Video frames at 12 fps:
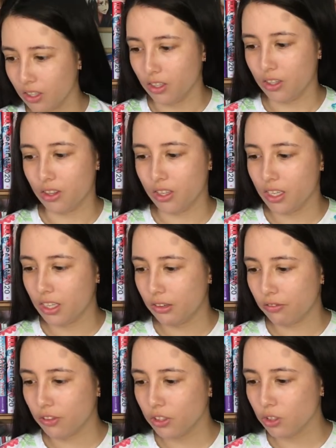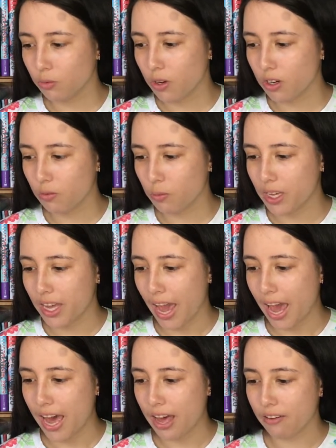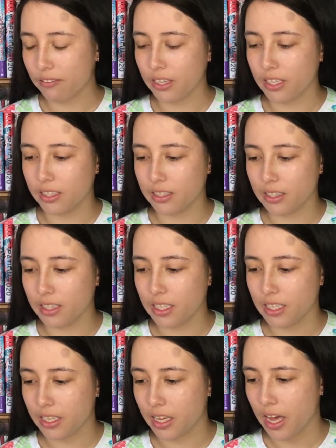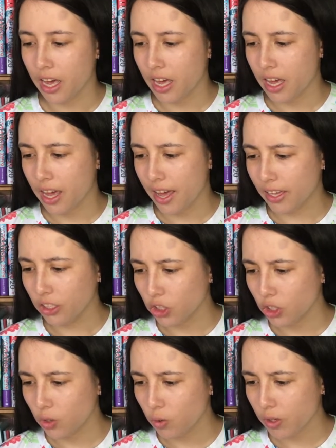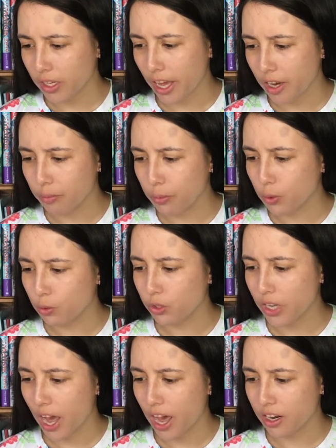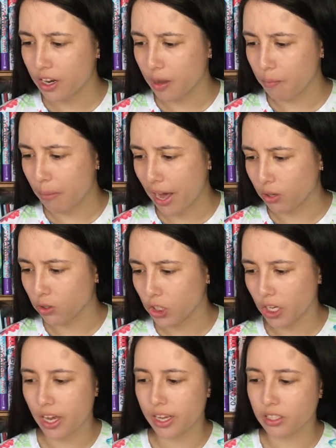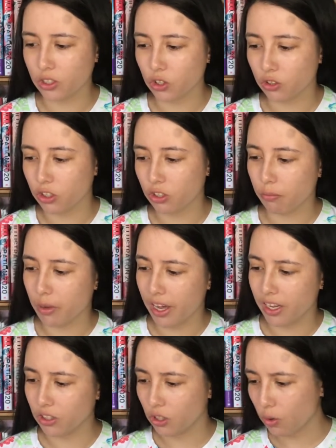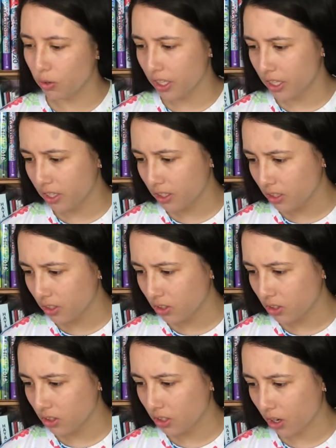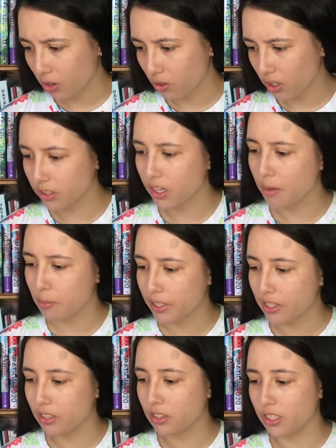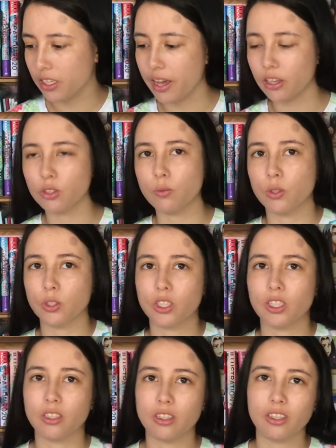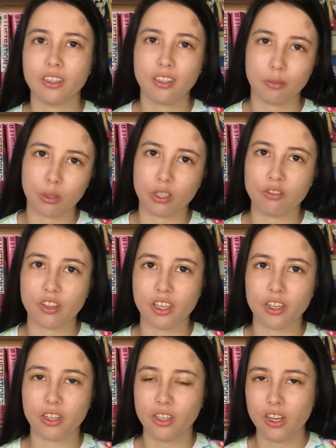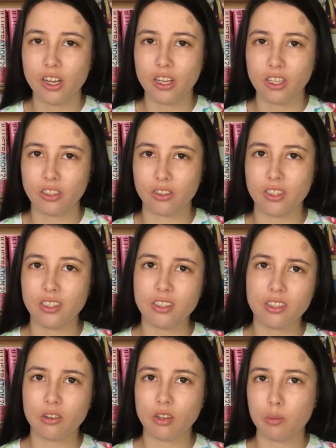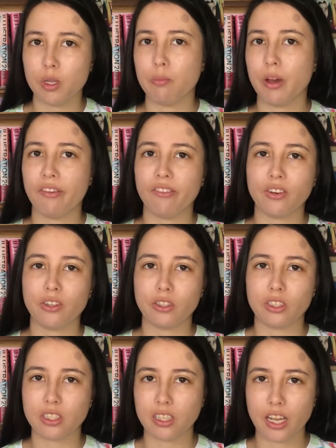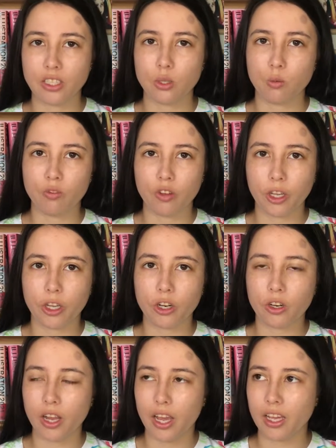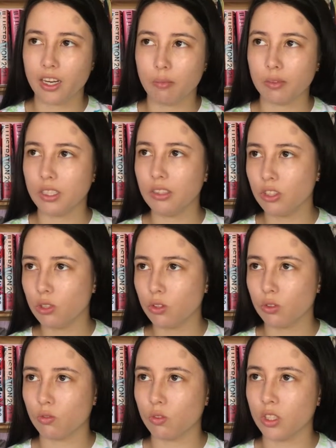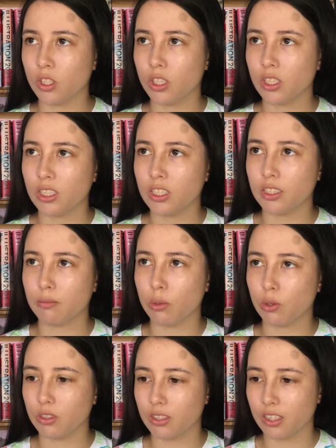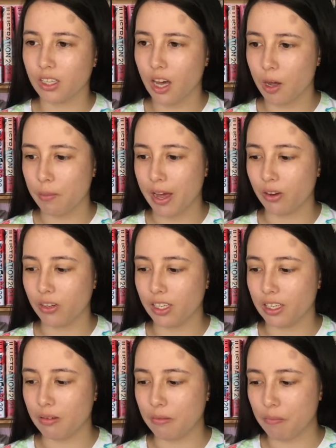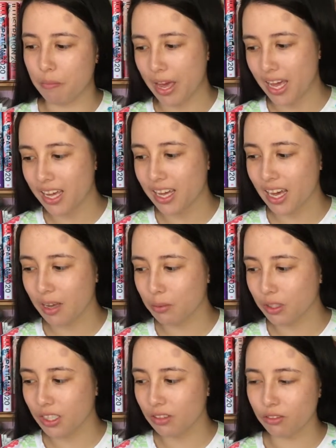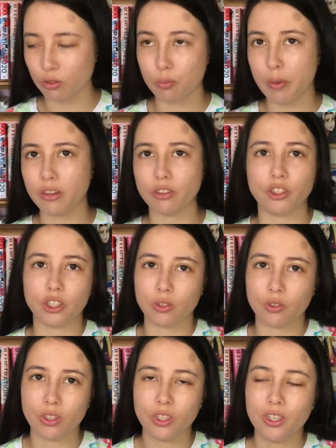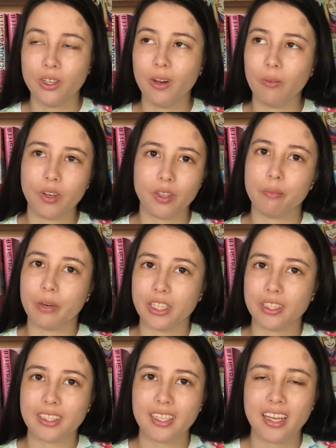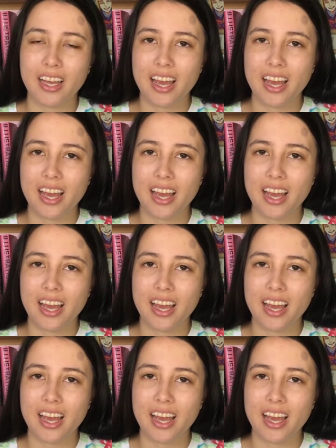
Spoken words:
The first one we have is the Enjo Genmu Tan Bao Chai illustration by Tony Sakuratama DX version complete figure. So this is going to be my first SkyTube figure, and I believe she was originally supposed to come out in May, I believe. It was May or June. One of the months.